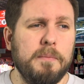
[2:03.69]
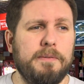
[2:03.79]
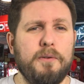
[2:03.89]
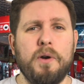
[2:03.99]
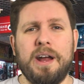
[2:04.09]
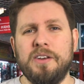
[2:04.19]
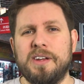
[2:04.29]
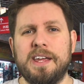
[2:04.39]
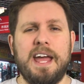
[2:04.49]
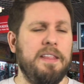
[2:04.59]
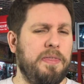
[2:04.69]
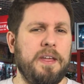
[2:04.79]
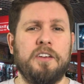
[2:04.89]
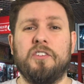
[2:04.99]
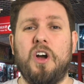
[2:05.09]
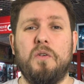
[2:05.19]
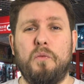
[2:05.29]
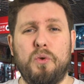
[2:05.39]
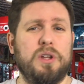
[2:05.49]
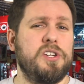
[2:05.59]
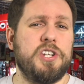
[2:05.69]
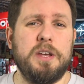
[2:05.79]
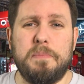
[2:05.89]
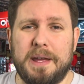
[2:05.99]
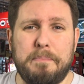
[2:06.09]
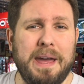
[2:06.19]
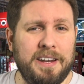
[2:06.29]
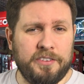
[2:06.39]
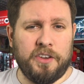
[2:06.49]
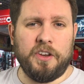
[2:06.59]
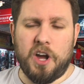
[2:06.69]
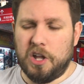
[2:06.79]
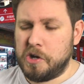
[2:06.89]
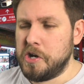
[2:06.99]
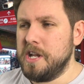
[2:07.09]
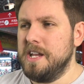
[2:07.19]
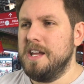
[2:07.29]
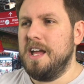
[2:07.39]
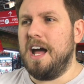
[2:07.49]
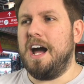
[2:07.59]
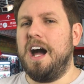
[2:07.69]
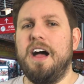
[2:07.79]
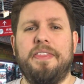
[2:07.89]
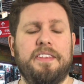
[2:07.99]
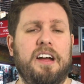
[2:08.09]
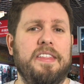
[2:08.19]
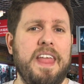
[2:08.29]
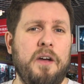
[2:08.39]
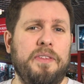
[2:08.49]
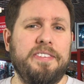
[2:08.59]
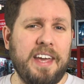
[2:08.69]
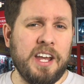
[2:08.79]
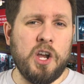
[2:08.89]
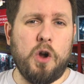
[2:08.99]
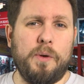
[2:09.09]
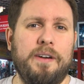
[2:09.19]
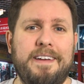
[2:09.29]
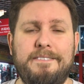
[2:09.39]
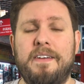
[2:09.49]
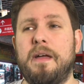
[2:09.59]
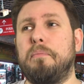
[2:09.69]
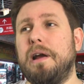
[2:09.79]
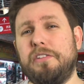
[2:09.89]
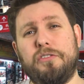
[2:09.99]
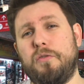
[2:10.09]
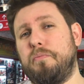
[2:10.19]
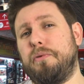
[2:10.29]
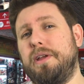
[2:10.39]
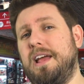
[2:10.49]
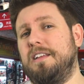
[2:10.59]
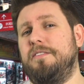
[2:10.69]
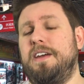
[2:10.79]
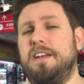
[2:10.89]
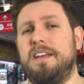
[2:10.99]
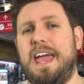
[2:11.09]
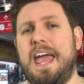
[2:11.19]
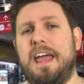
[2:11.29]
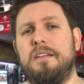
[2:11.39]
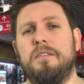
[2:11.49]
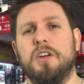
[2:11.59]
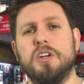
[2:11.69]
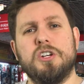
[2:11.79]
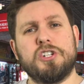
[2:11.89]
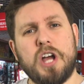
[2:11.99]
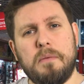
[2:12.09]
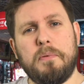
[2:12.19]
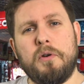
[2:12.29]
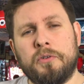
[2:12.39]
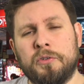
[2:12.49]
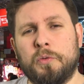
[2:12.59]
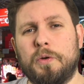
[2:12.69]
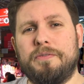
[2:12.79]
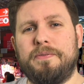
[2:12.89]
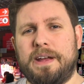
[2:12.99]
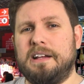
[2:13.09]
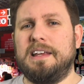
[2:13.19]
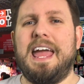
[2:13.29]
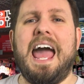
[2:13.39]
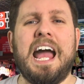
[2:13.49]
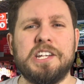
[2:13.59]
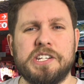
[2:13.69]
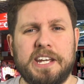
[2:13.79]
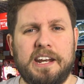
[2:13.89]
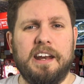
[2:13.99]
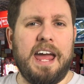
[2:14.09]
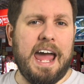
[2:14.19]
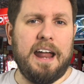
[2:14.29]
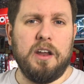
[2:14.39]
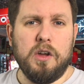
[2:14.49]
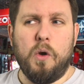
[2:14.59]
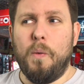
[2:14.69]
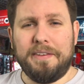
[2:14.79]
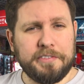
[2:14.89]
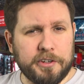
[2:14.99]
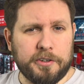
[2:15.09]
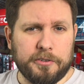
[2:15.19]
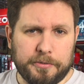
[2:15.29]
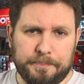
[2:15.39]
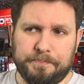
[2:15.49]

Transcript: Beforehand, you can get things really cheap, like pennies on the dollar. Now in the second go around, I found that prices were pretty elevated and shop owners were fairly agitated at Westerners.